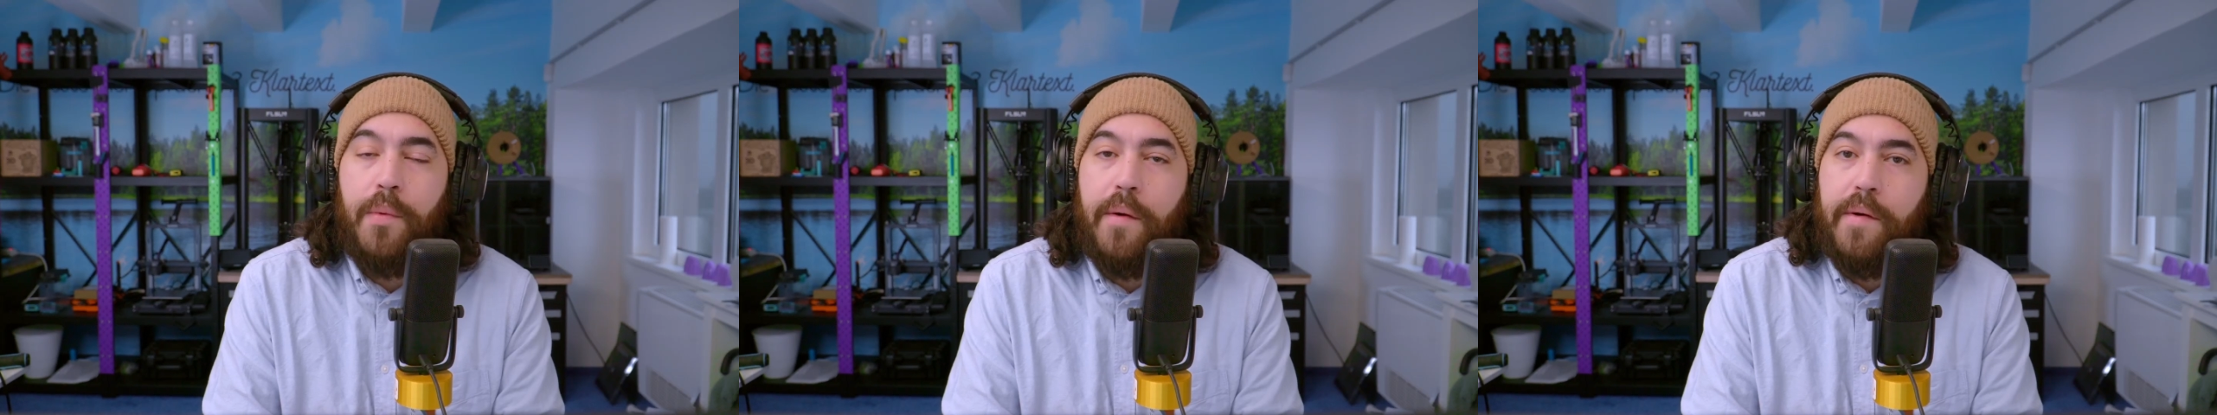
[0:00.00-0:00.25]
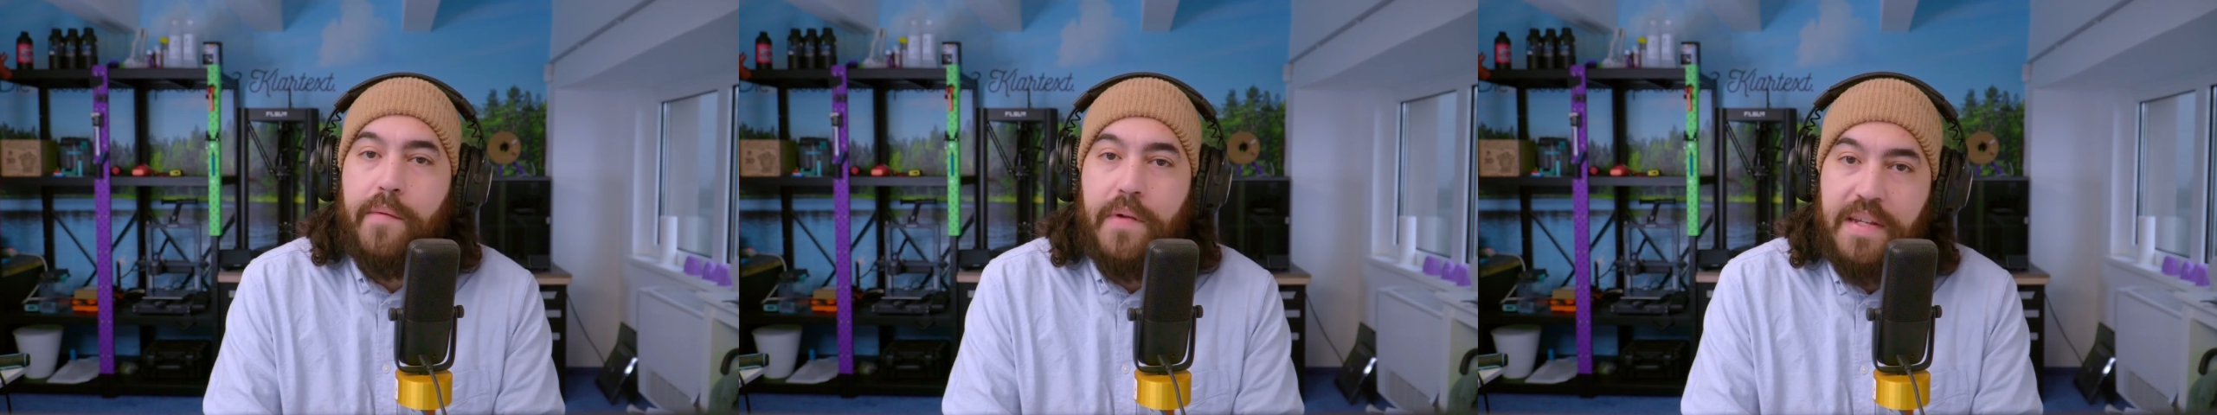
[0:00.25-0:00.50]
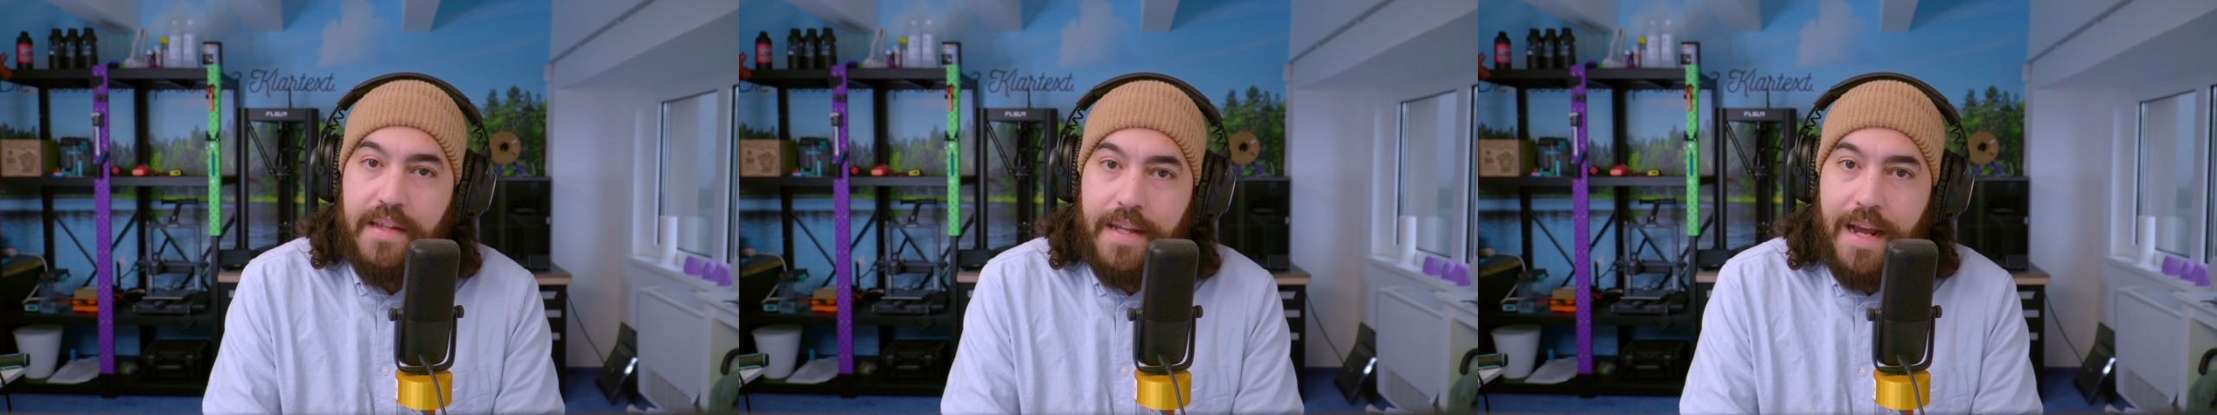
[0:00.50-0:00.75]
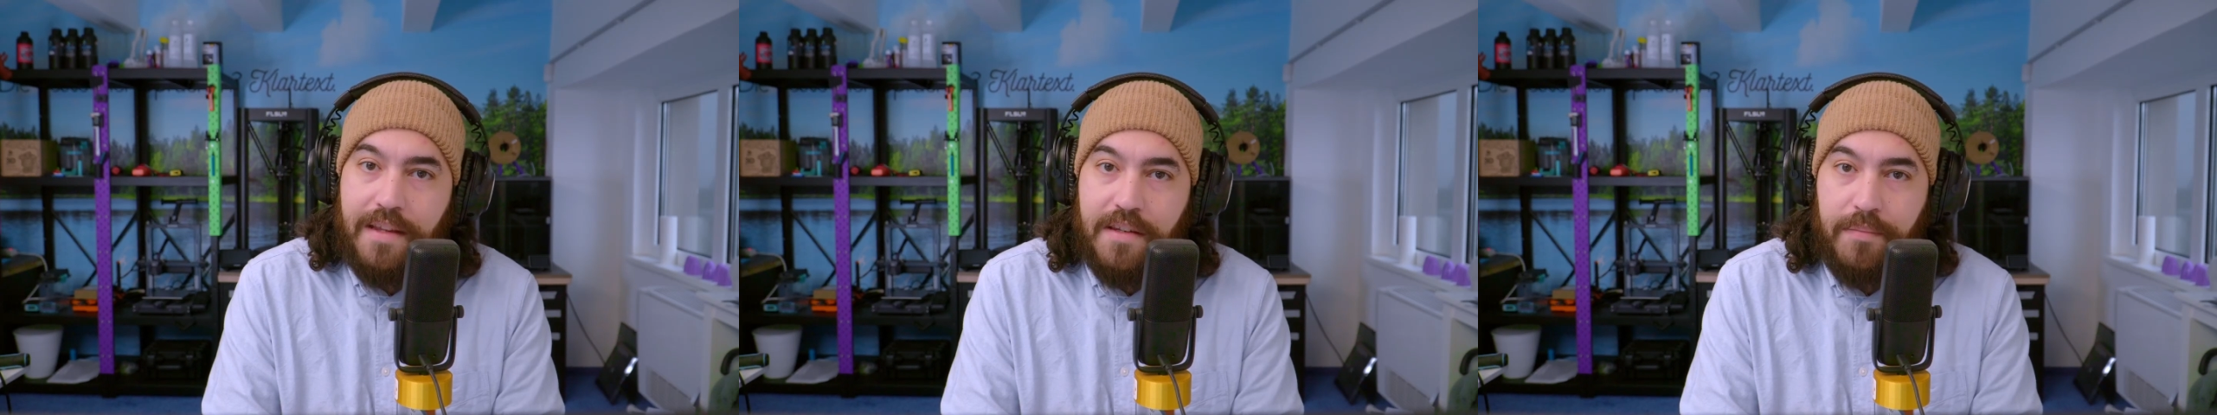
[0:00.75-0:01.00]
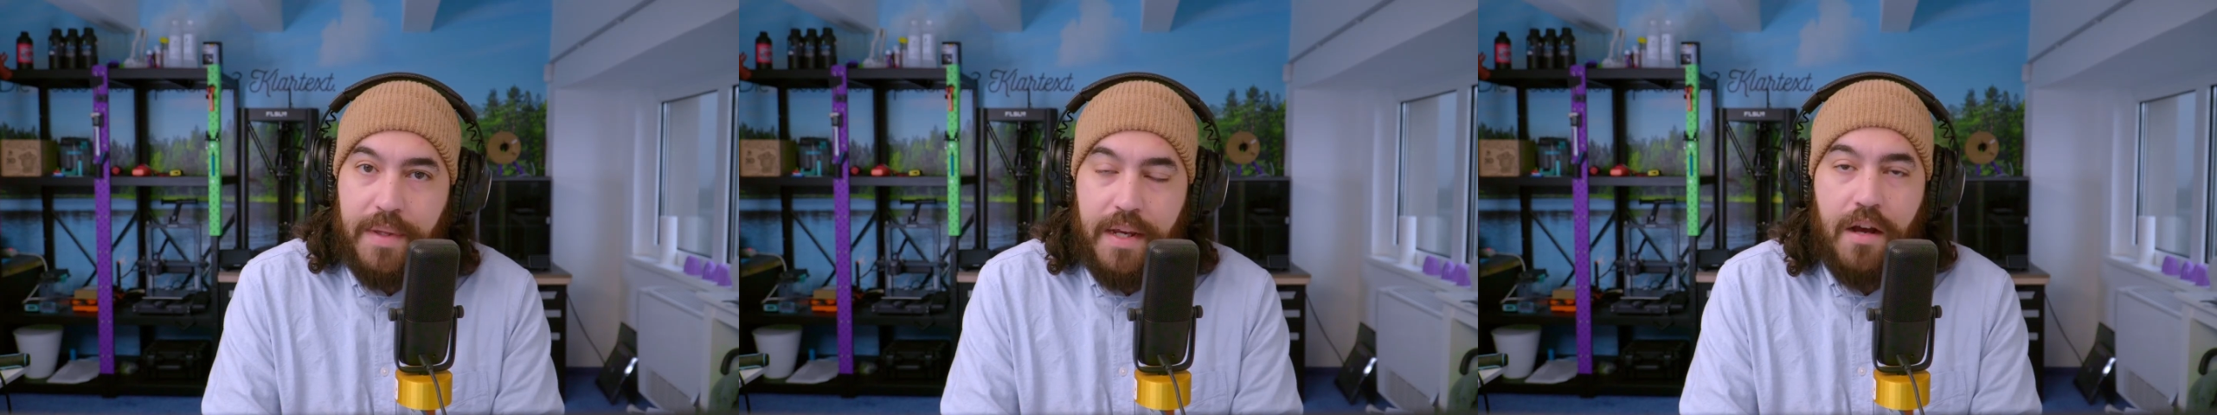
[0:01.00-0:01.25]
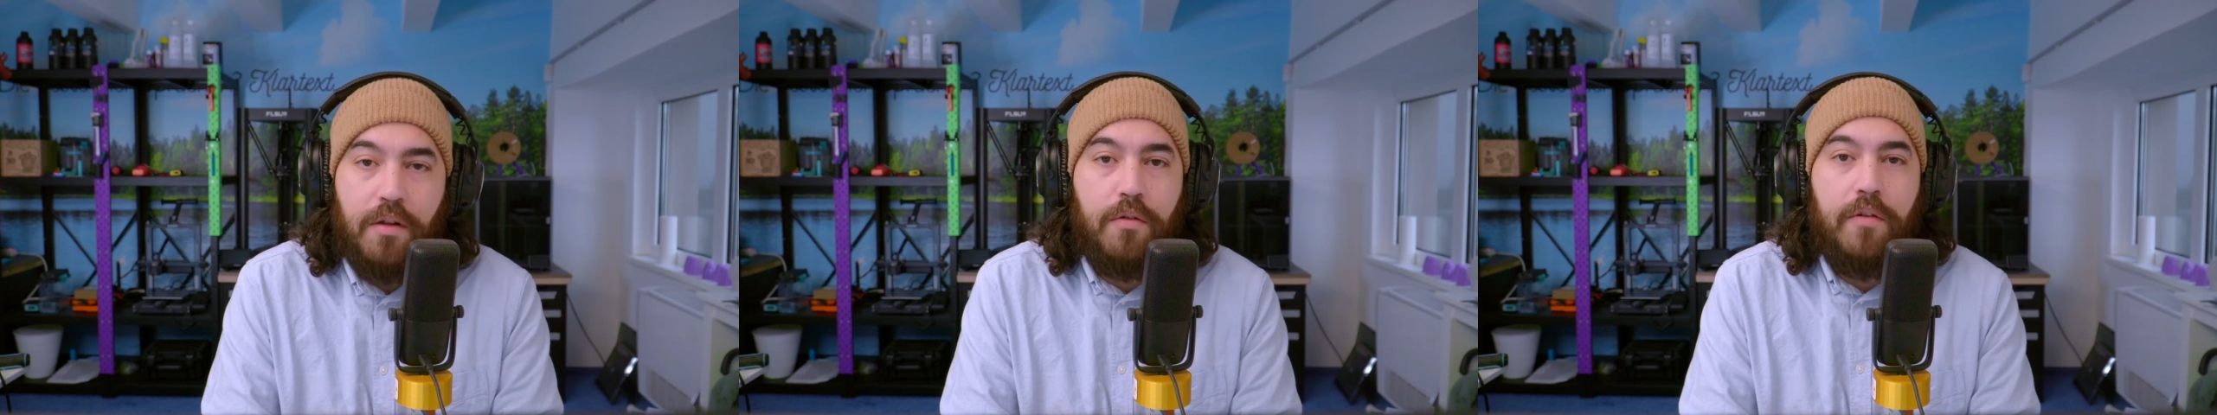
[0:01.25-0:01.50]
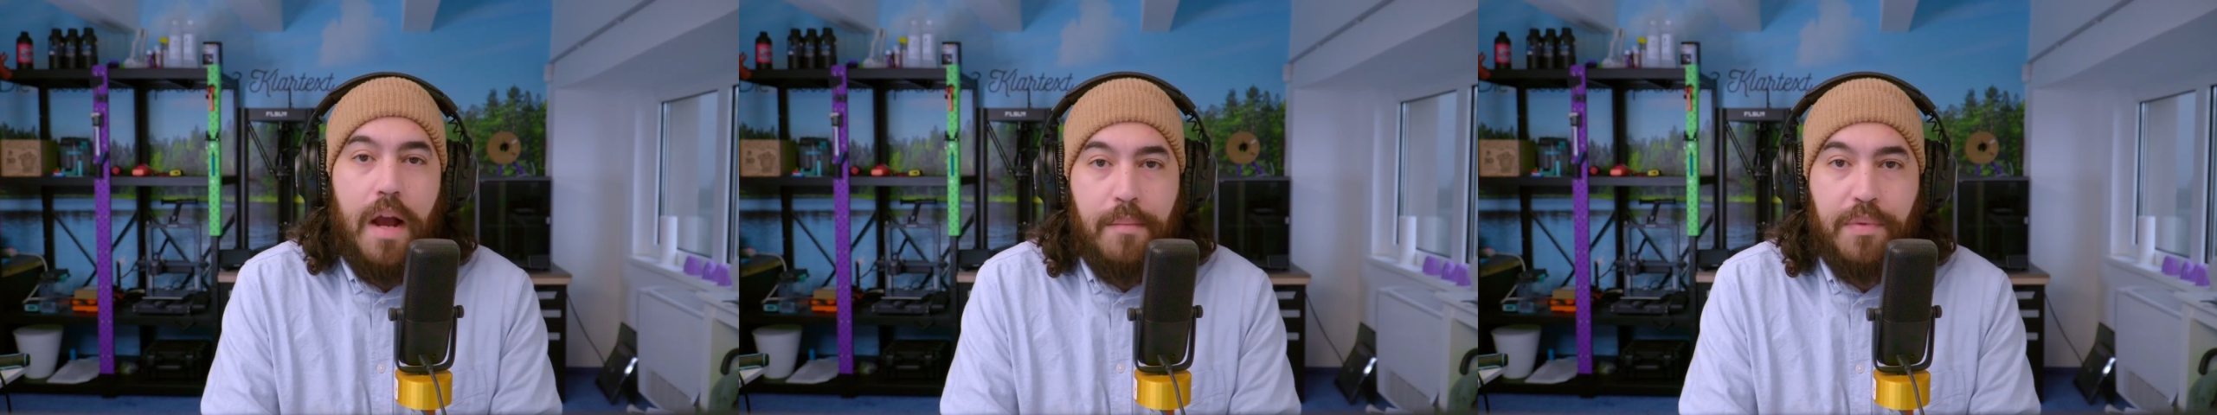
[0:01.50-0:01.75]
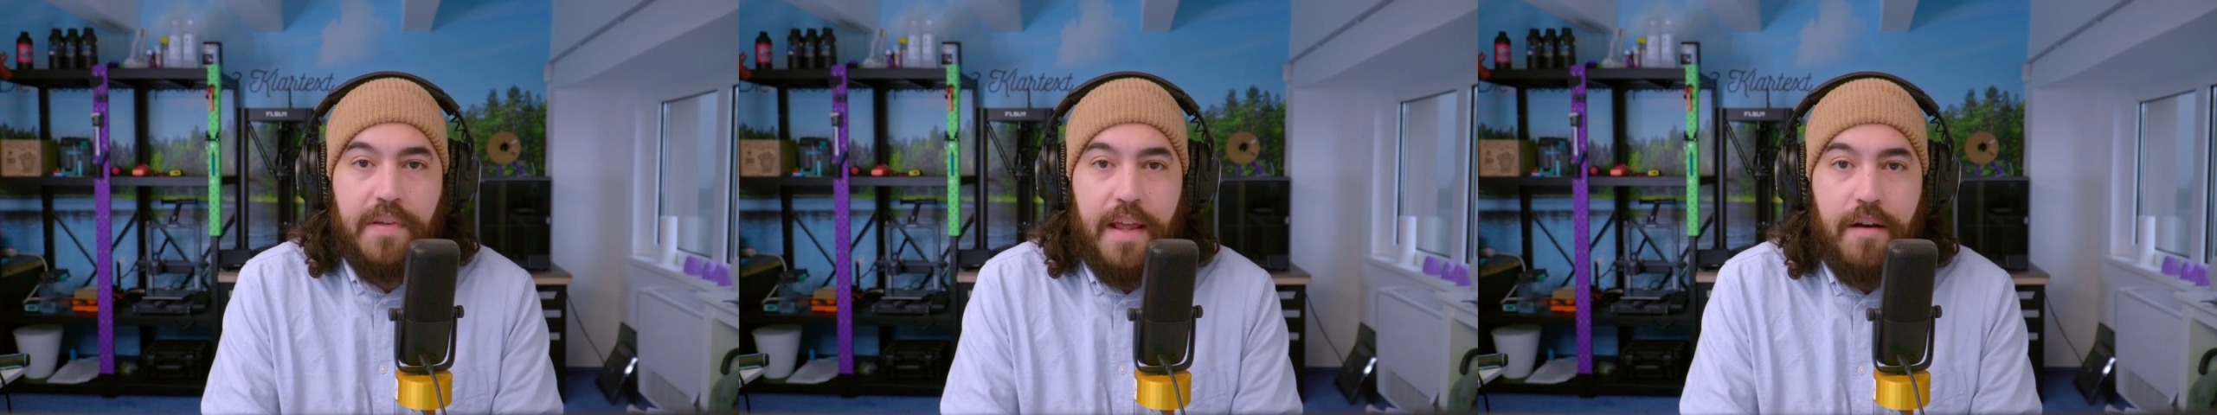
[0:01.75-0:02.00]
where we recently had something called
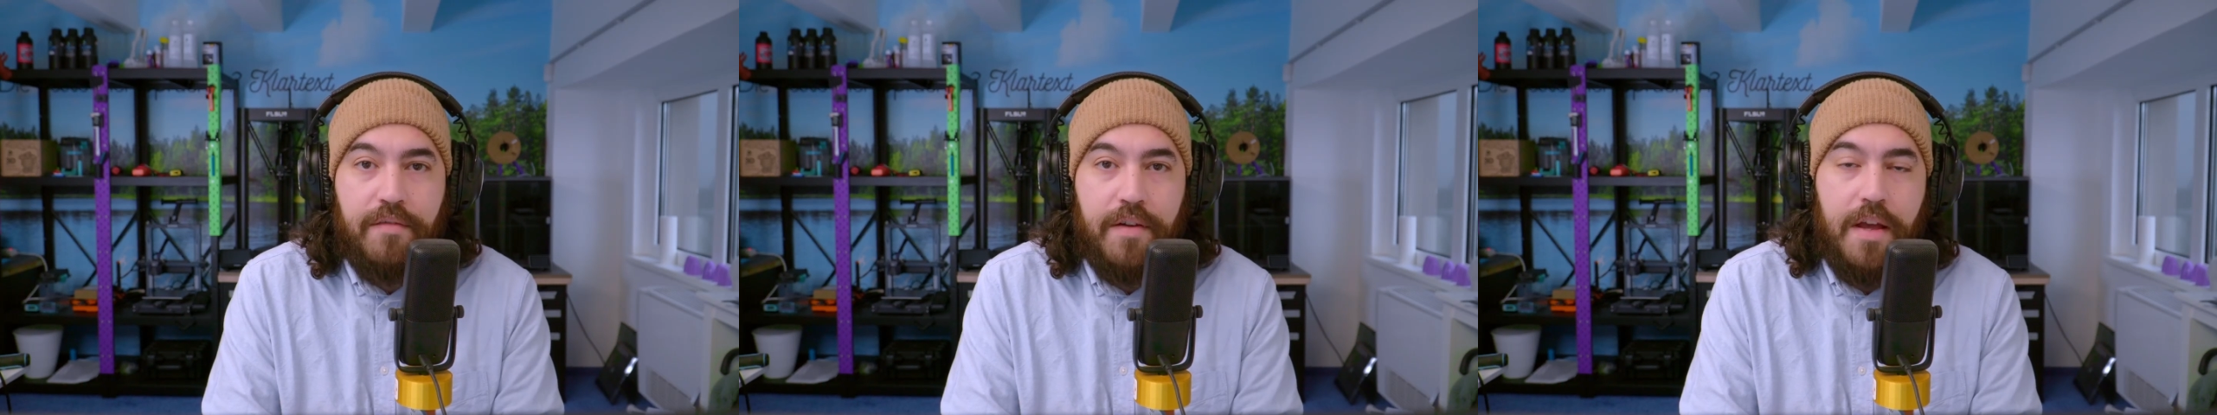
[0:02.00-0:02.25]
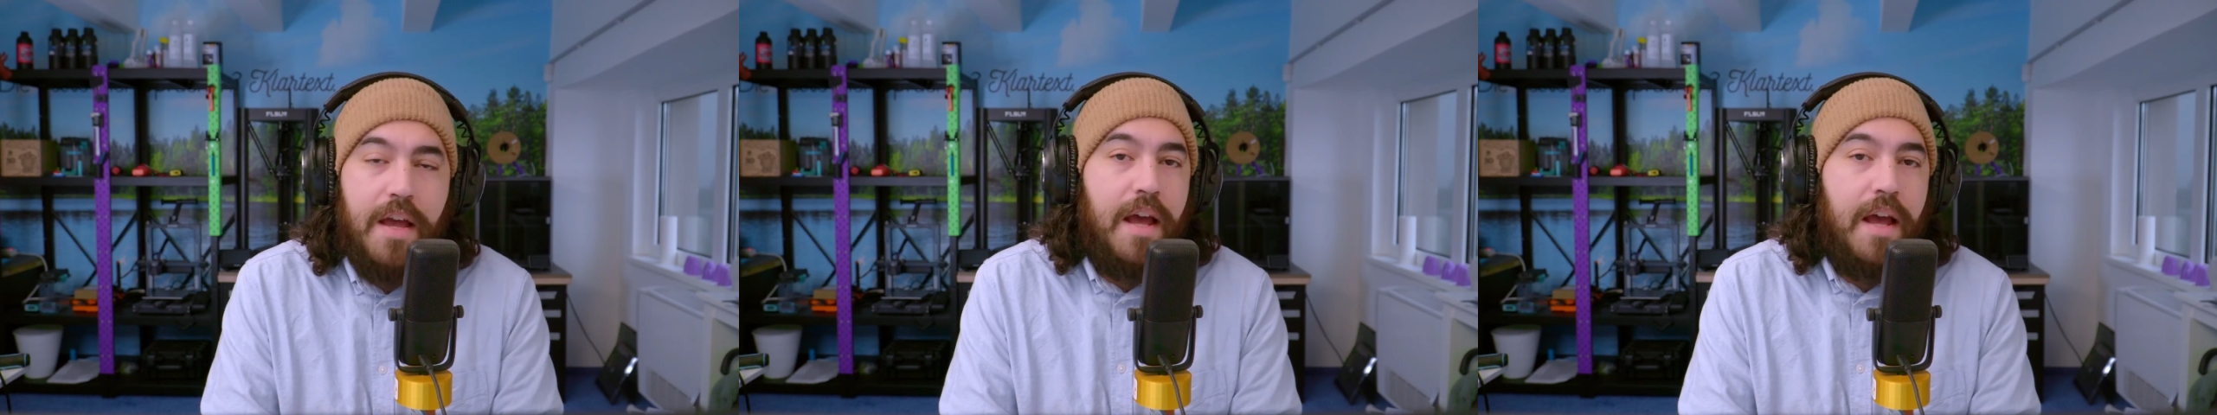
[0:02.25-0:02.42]
Krampuslauf.